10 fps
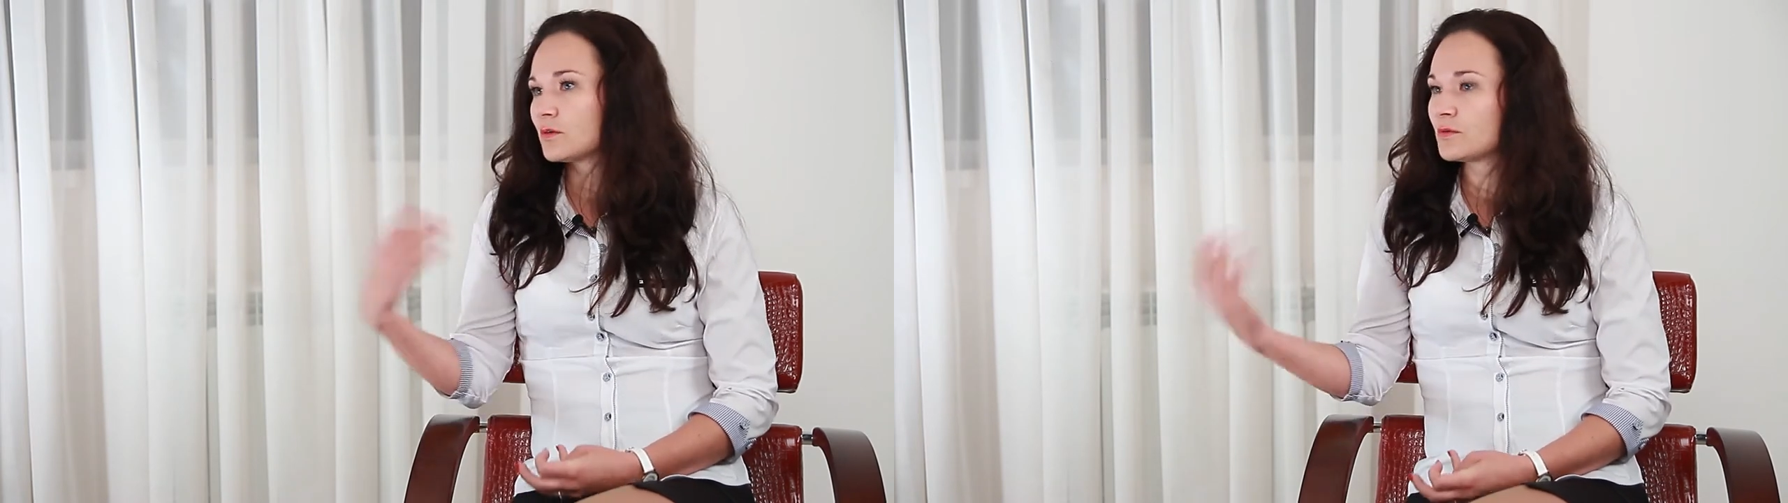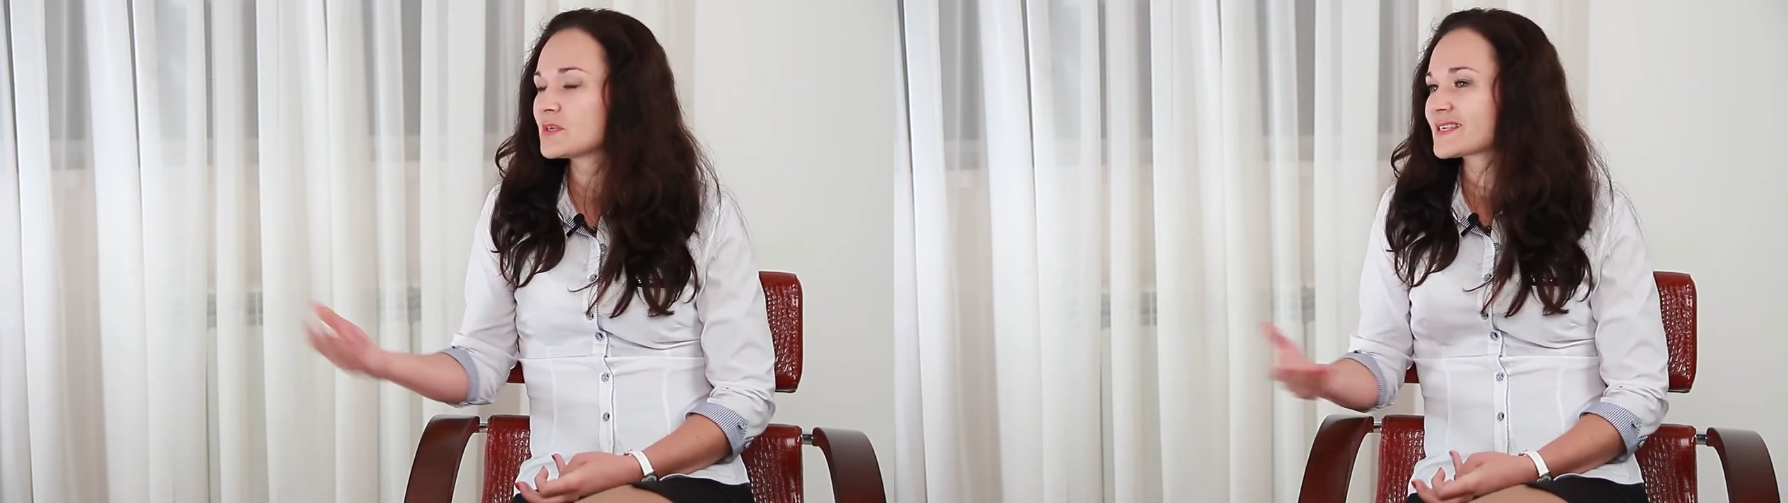
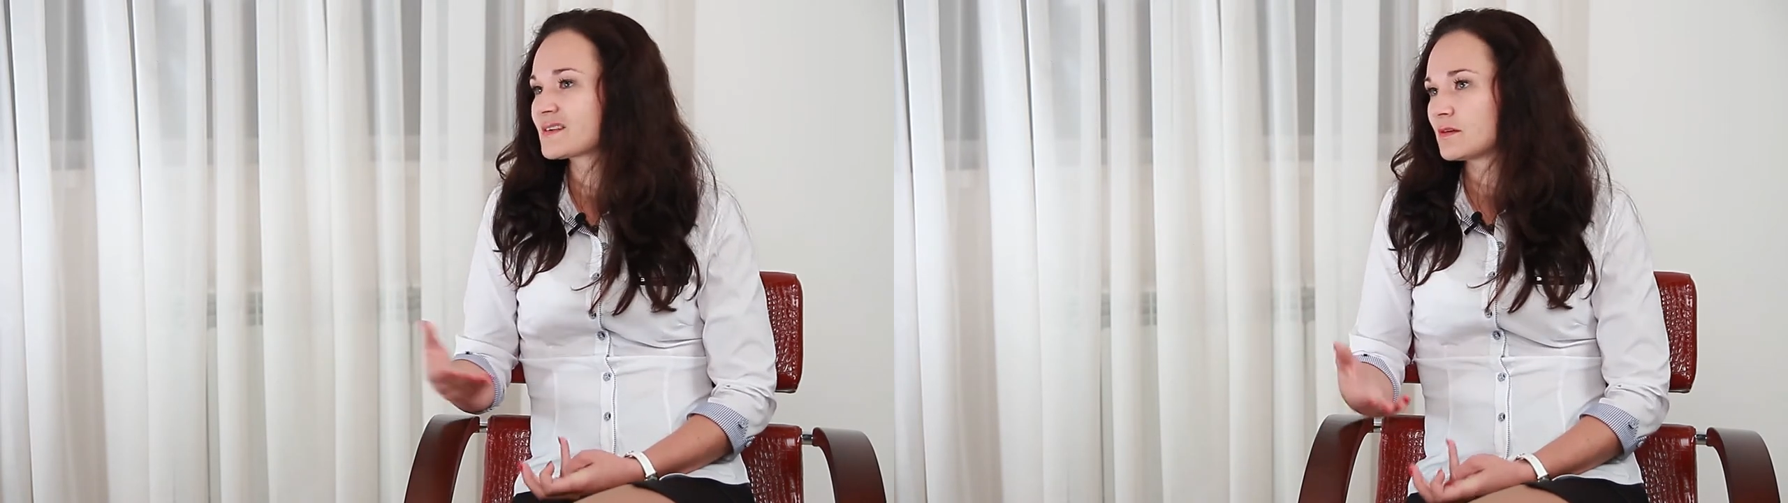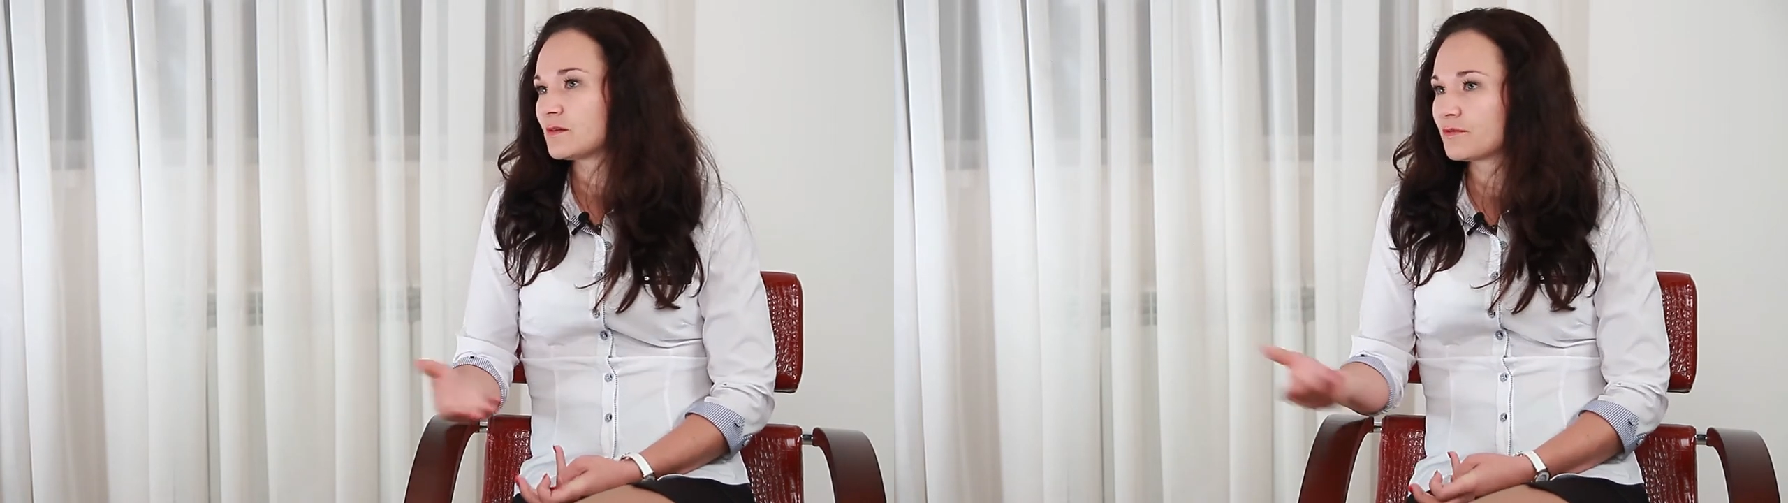with
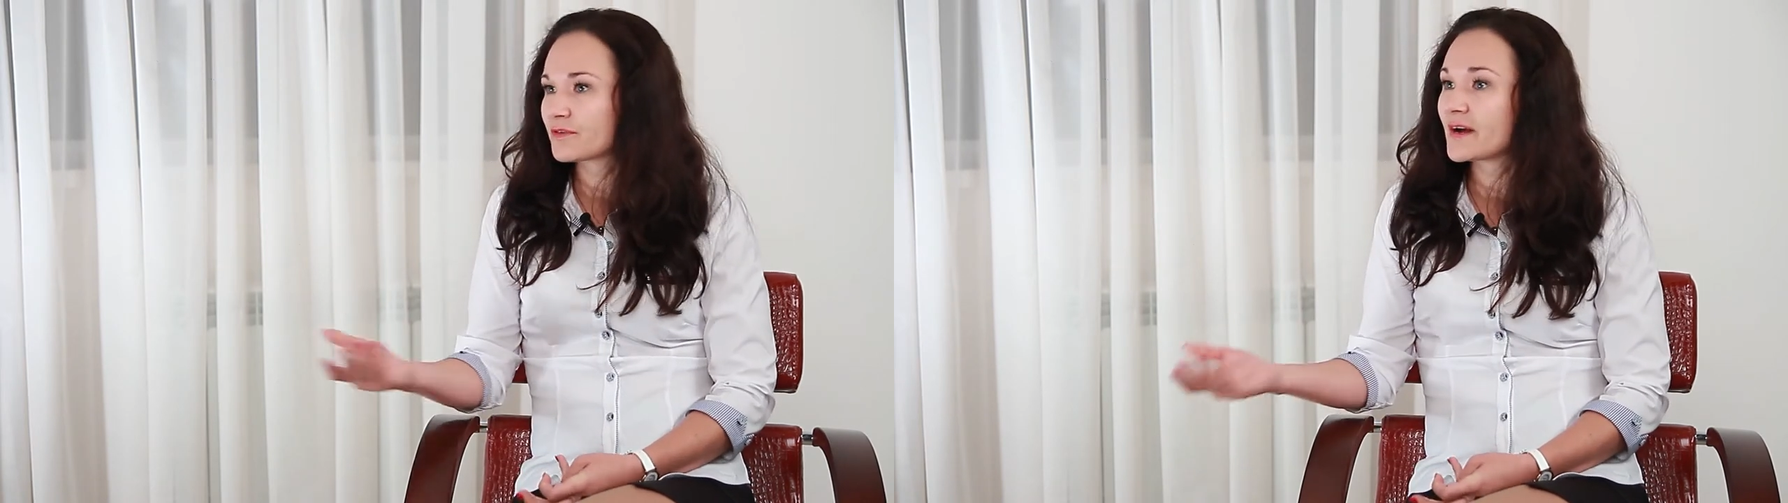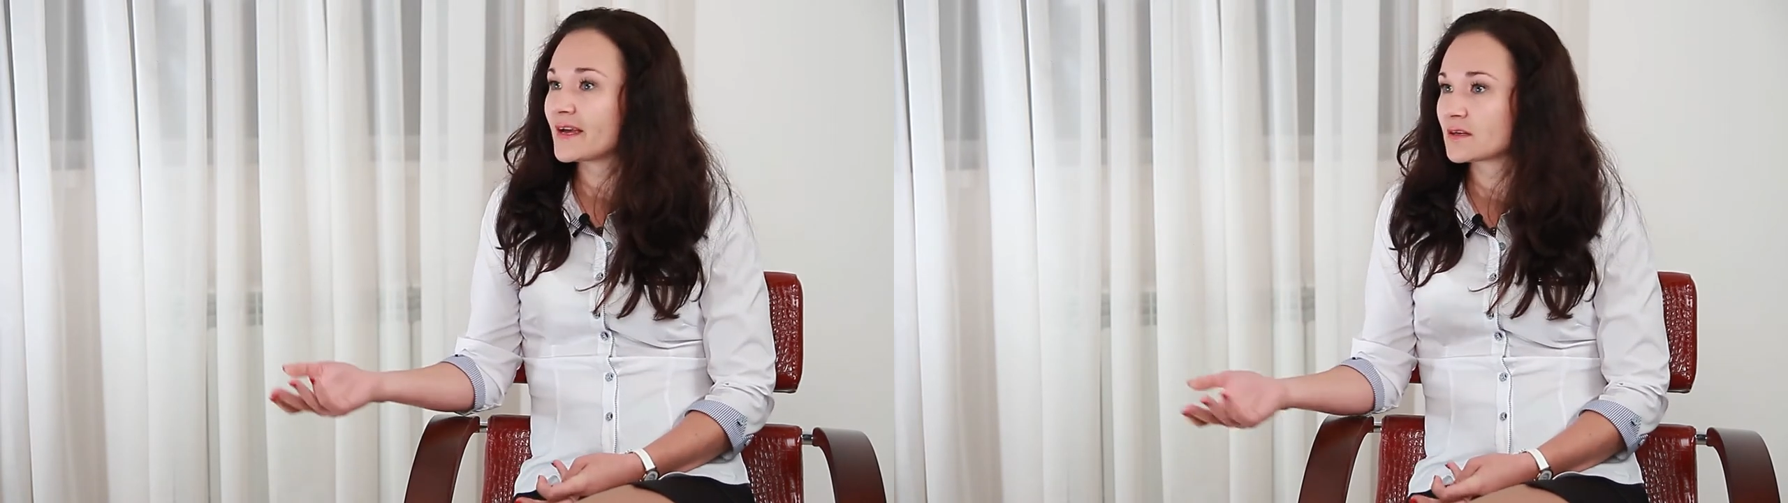a
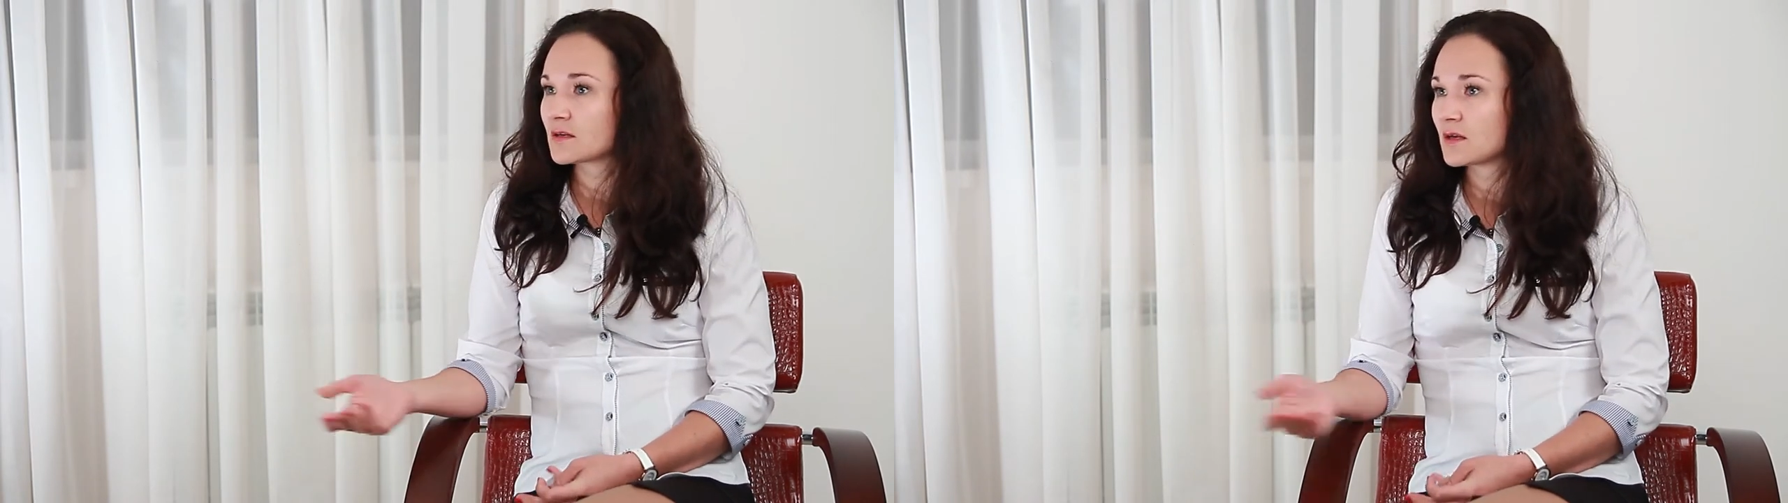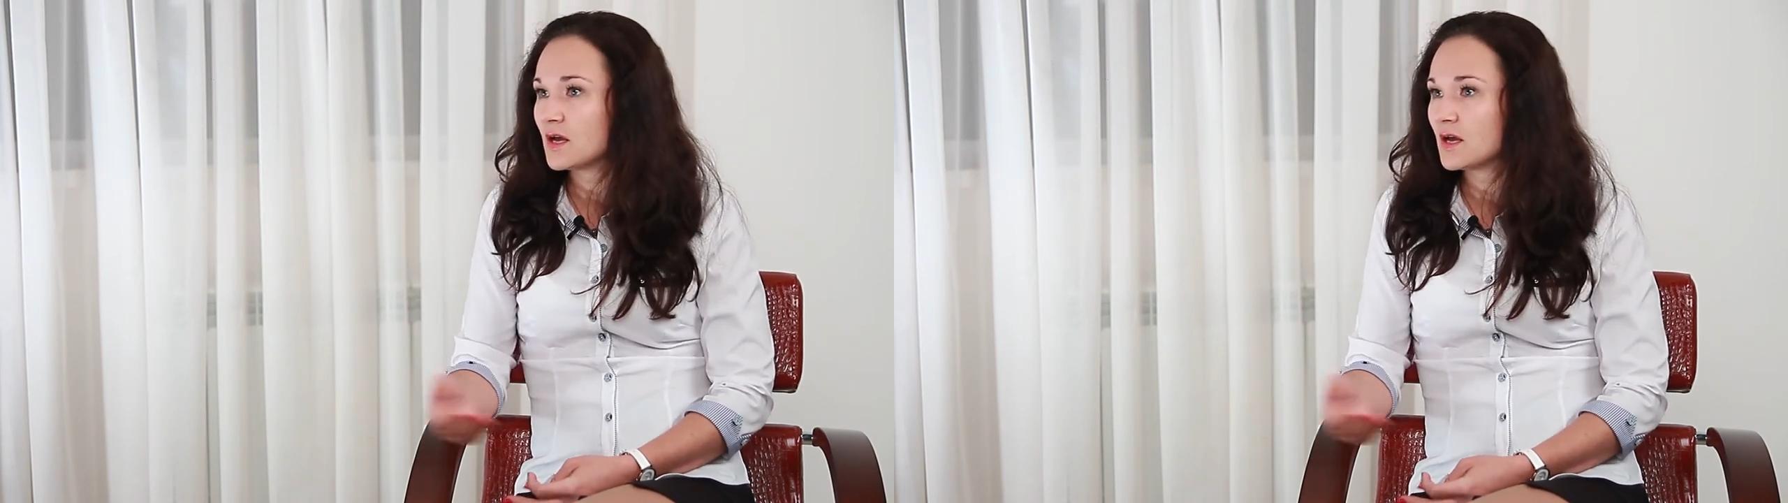friend.